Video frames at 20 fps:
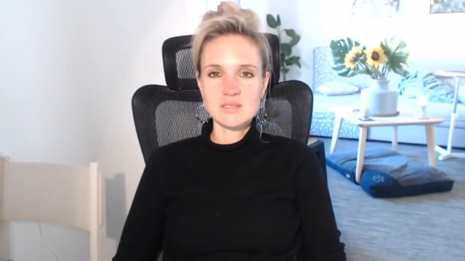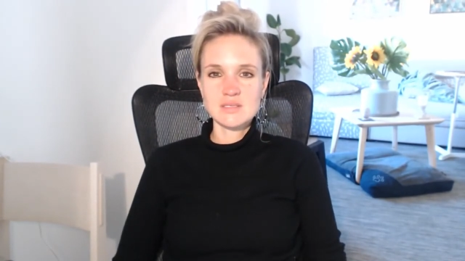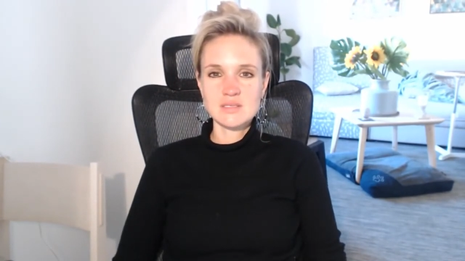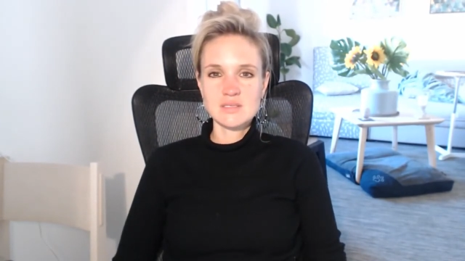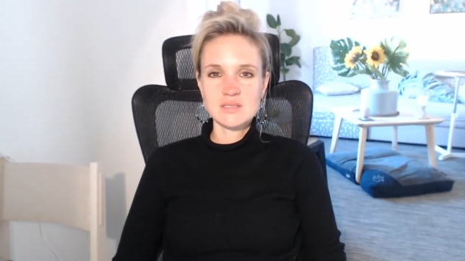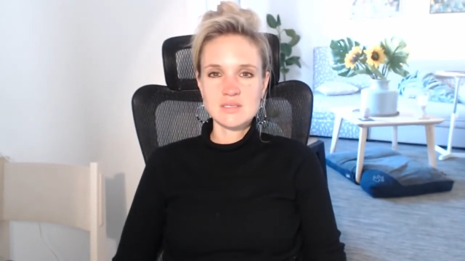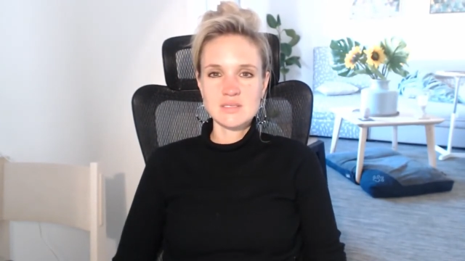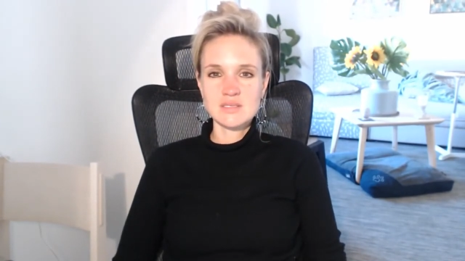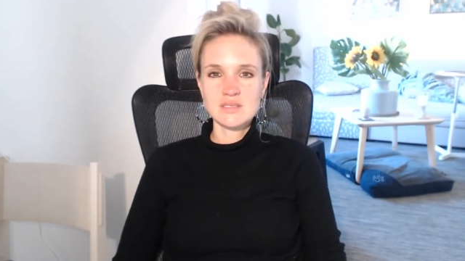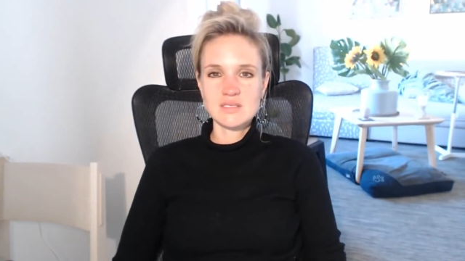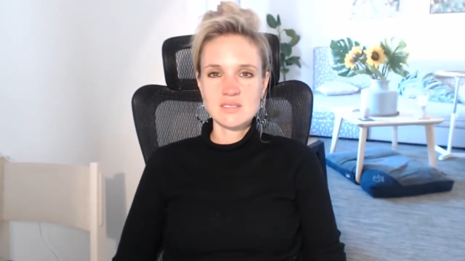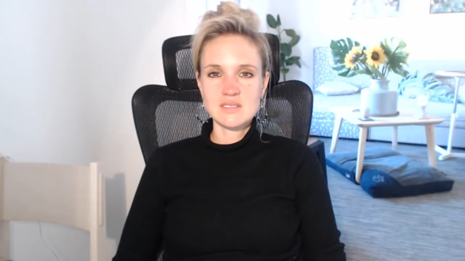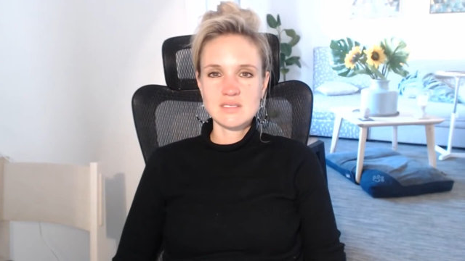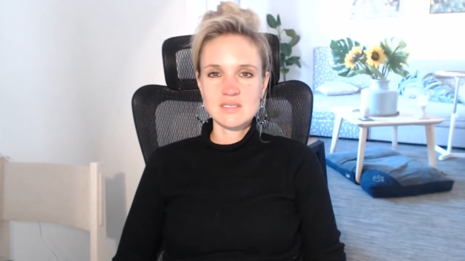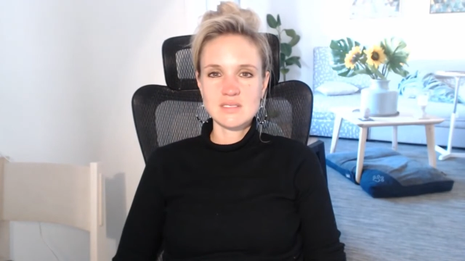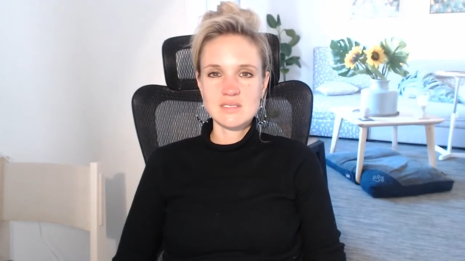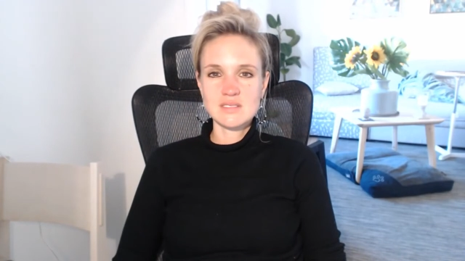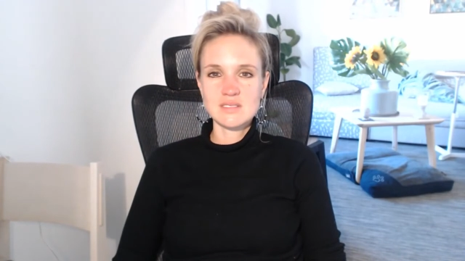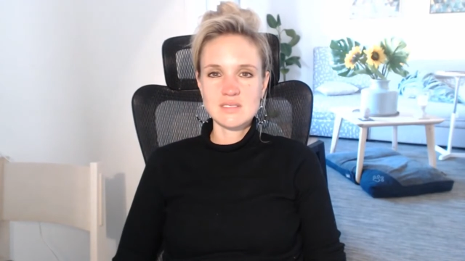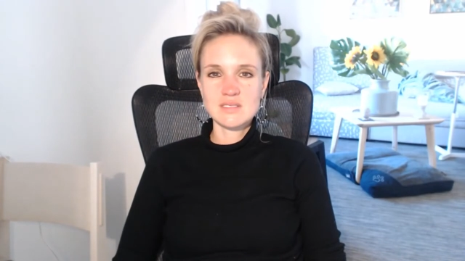
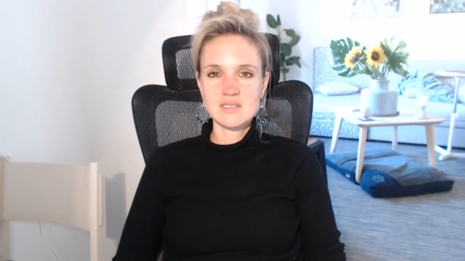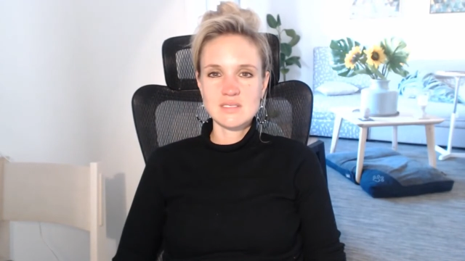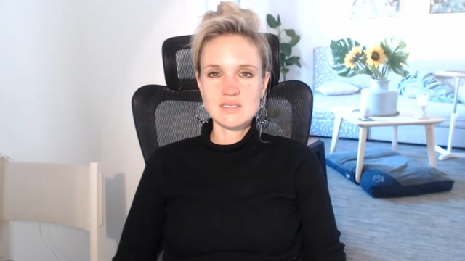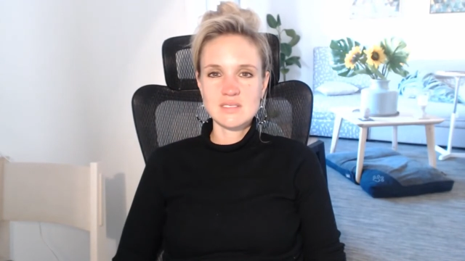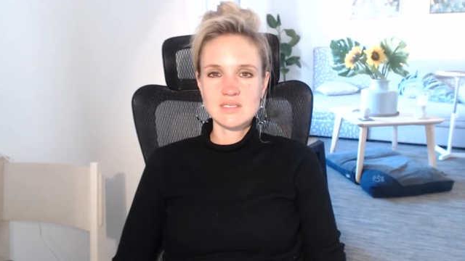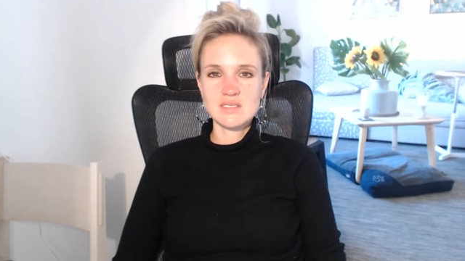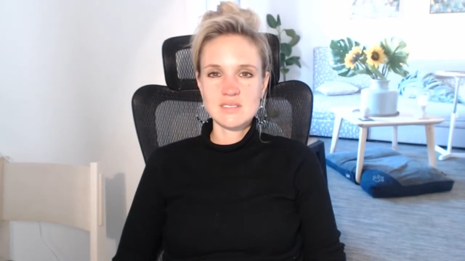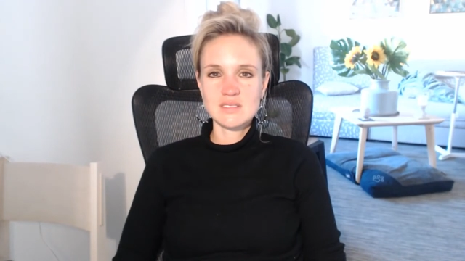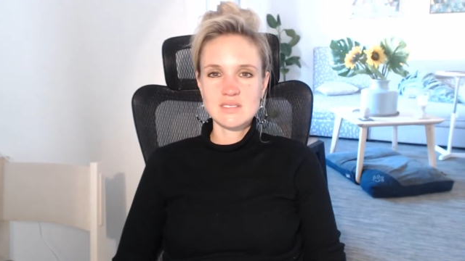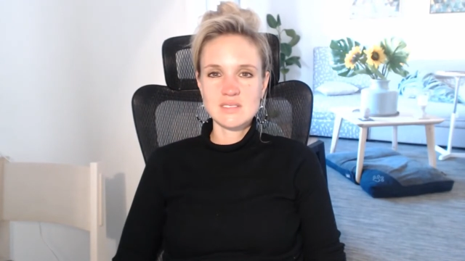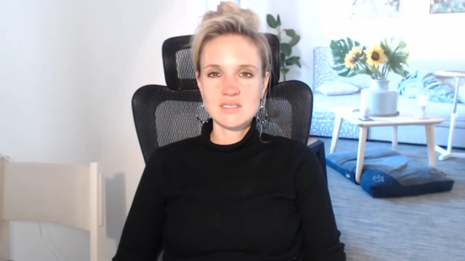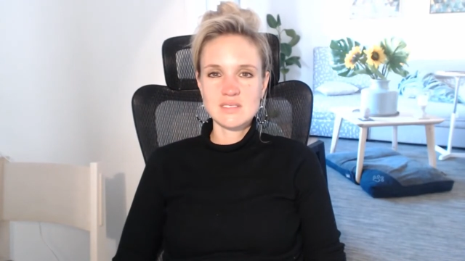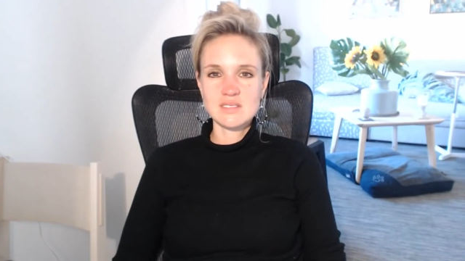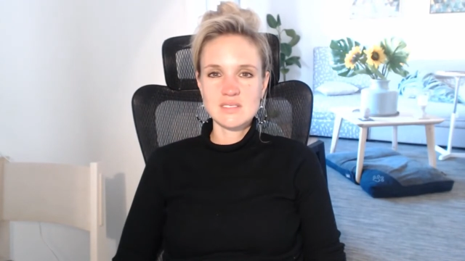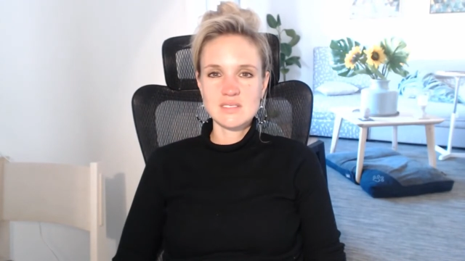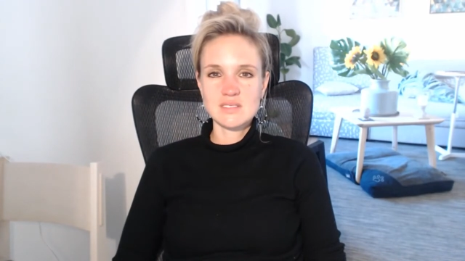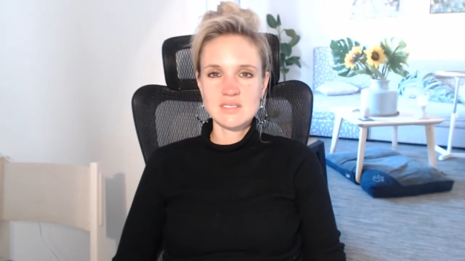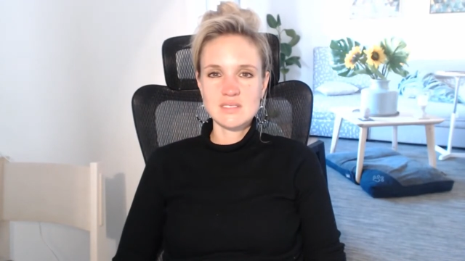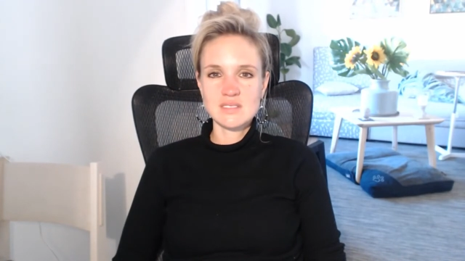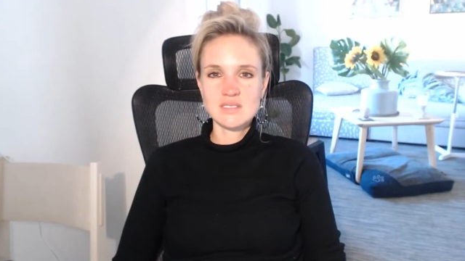
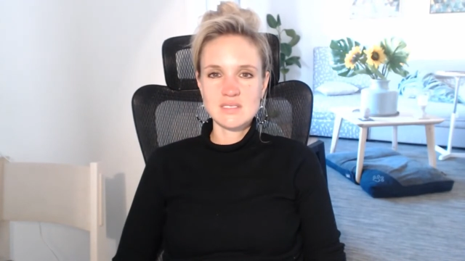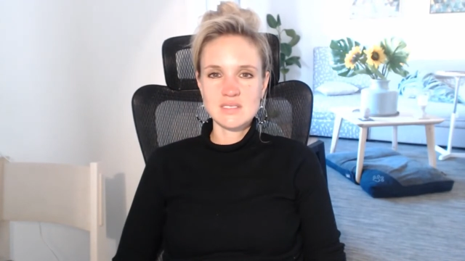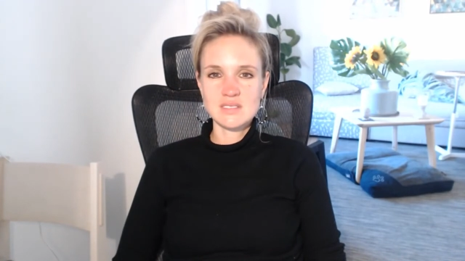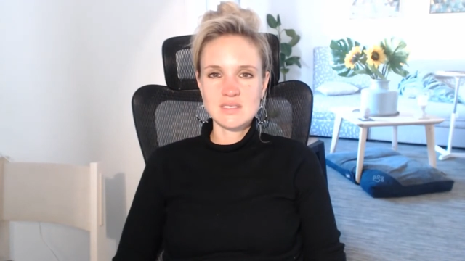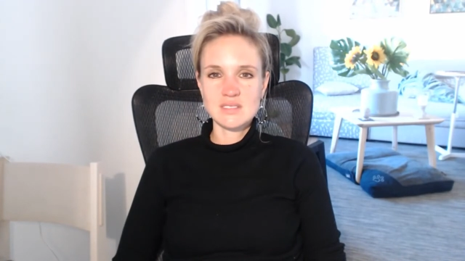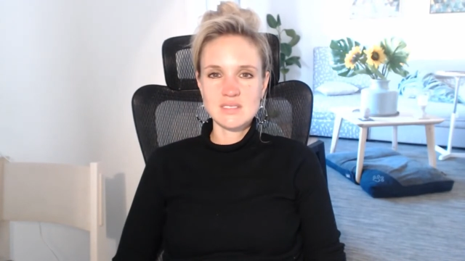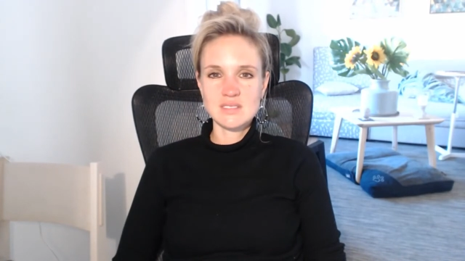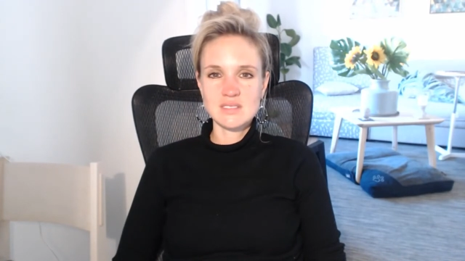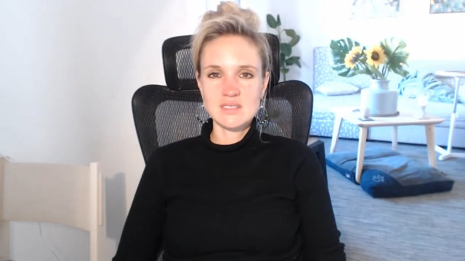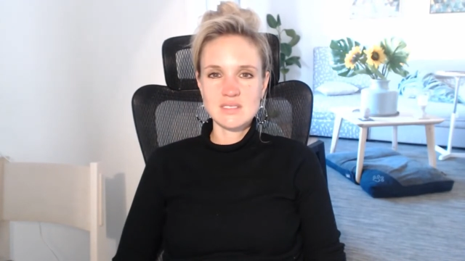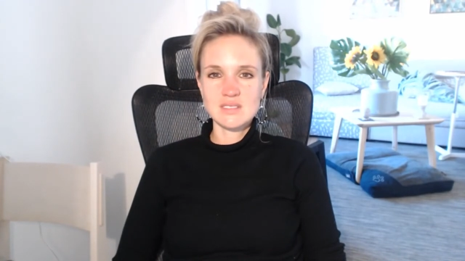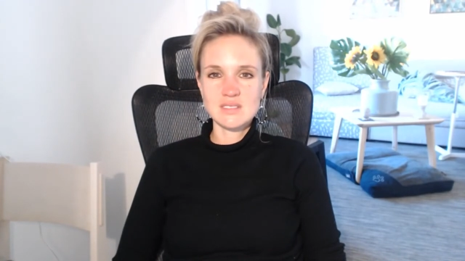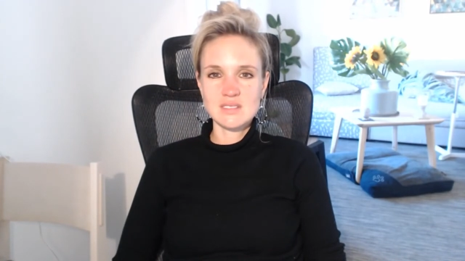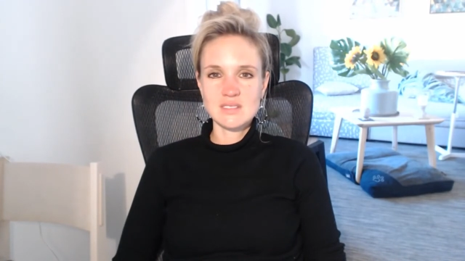Nobody speaks.